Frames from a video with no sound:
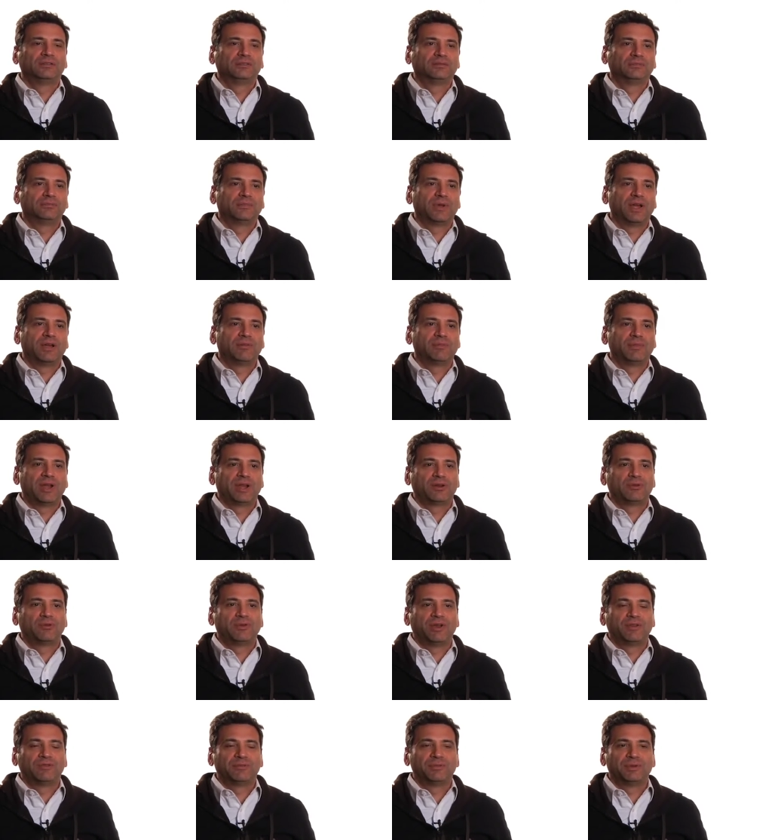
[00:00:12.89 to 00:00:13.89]

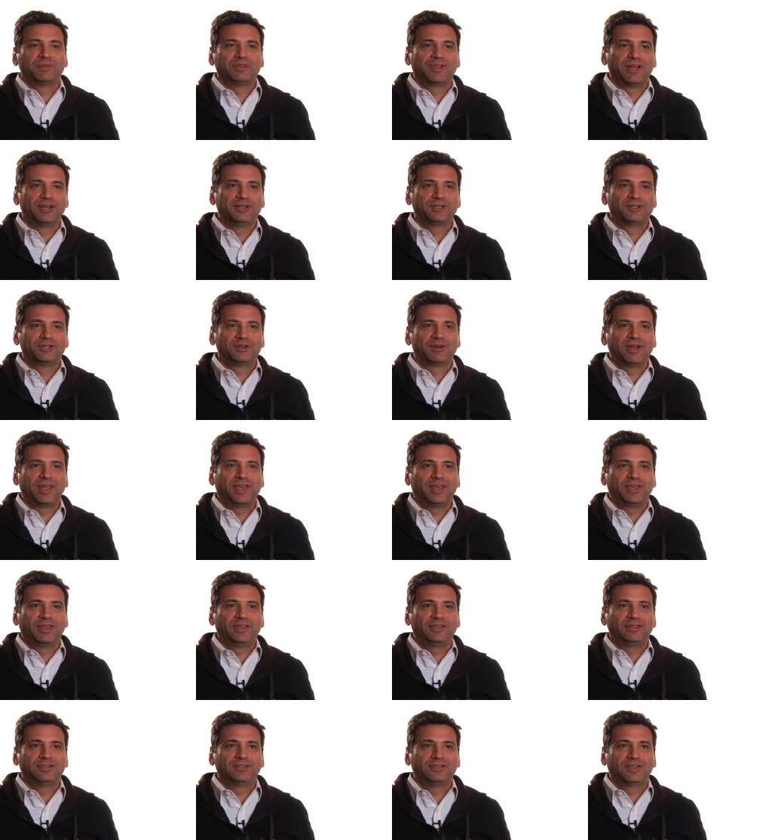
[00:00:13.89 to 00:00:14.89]
microwavable lunch
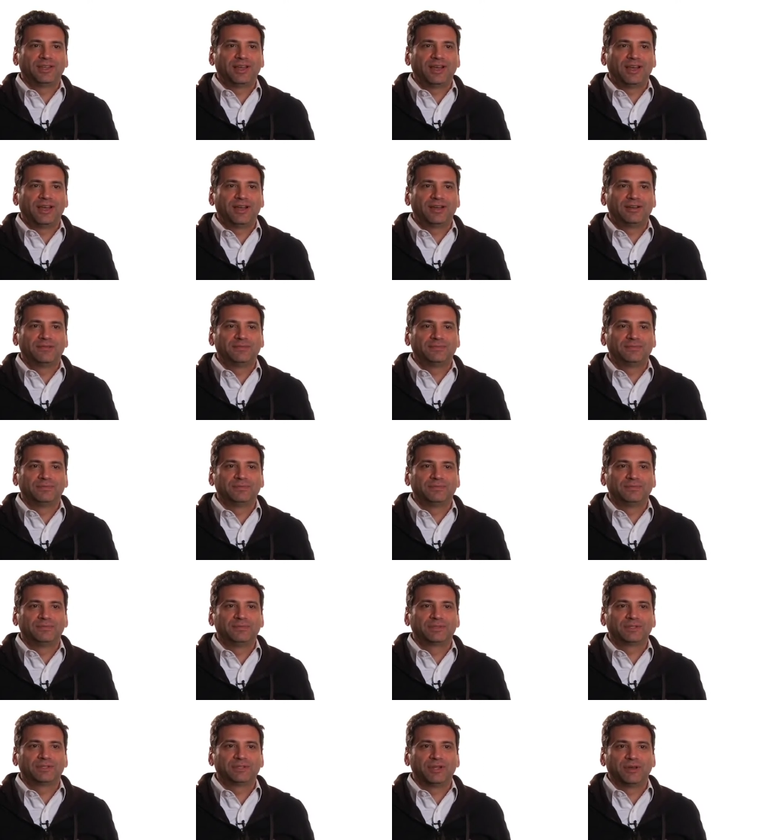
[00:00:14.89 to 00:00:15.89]
trays,
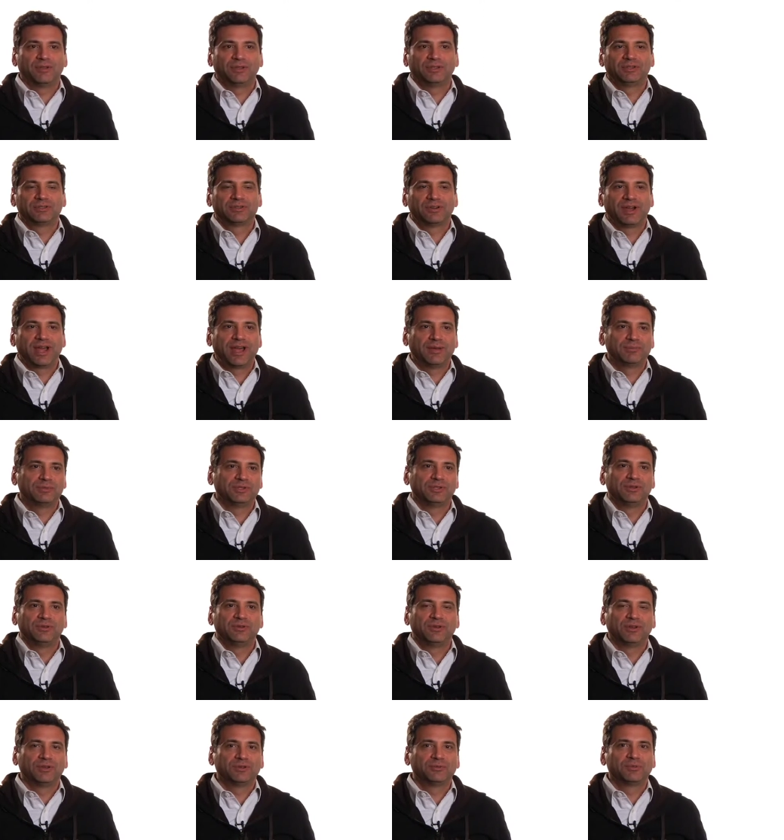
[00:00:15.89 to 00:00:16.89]
um, clothing scraps, and
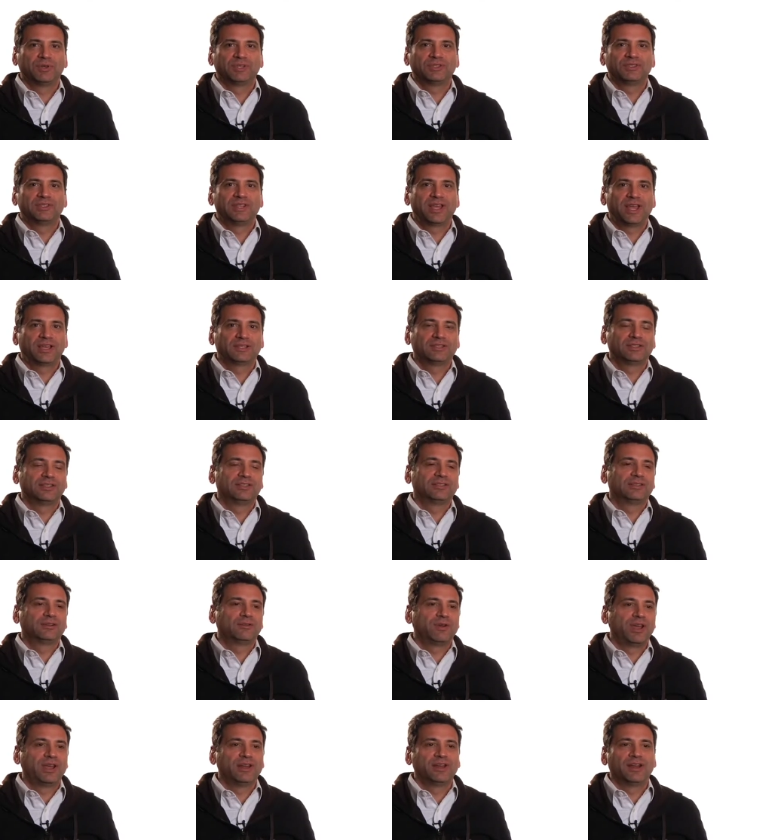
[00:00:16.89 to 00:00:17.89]
who knows what's next into
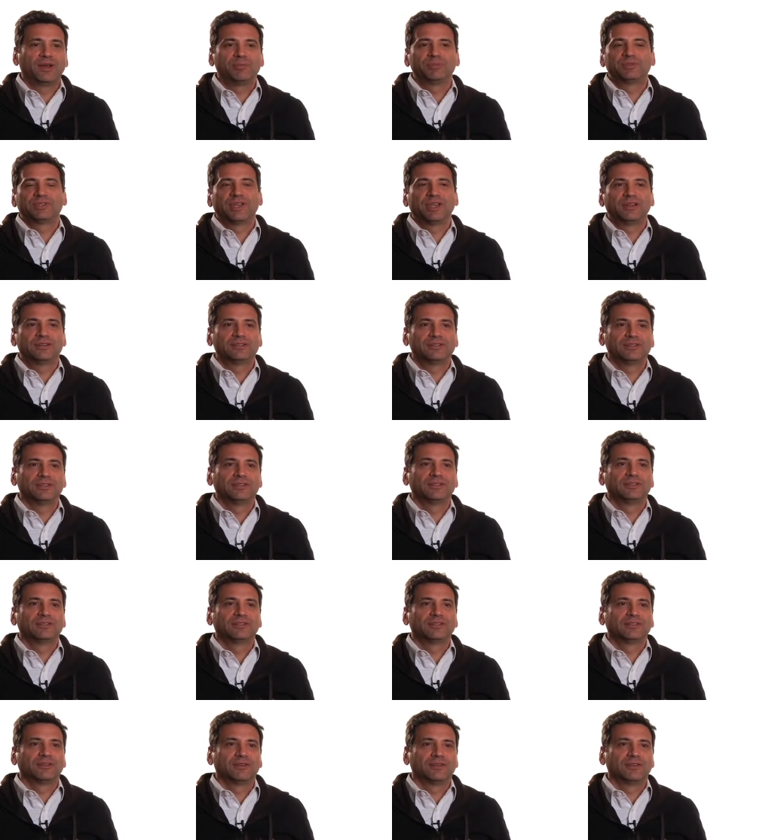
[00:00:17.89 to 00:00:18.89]
great upcycled
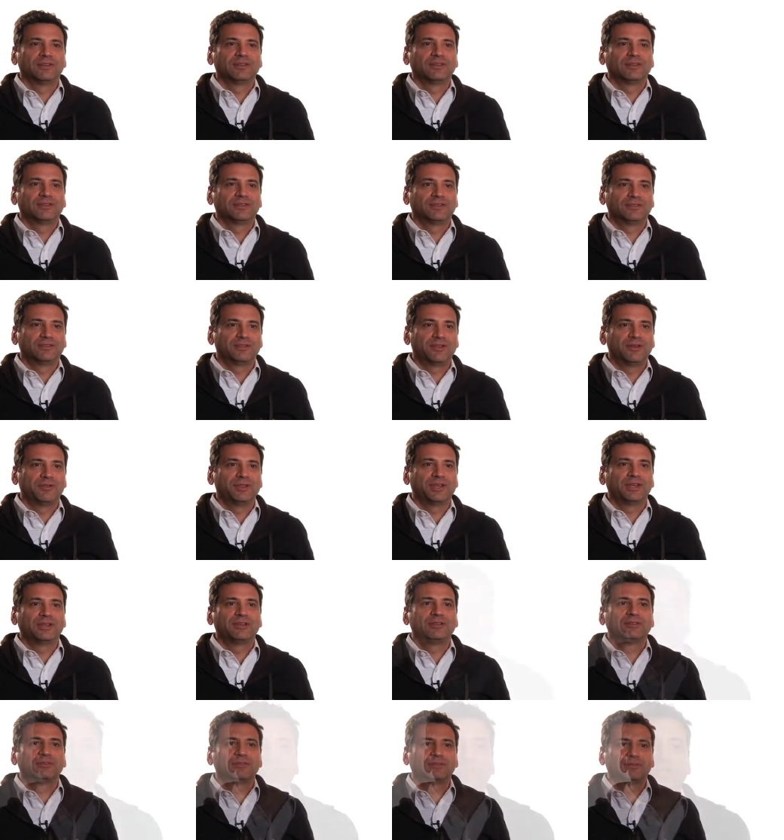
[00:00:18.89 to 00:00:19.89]
clothing.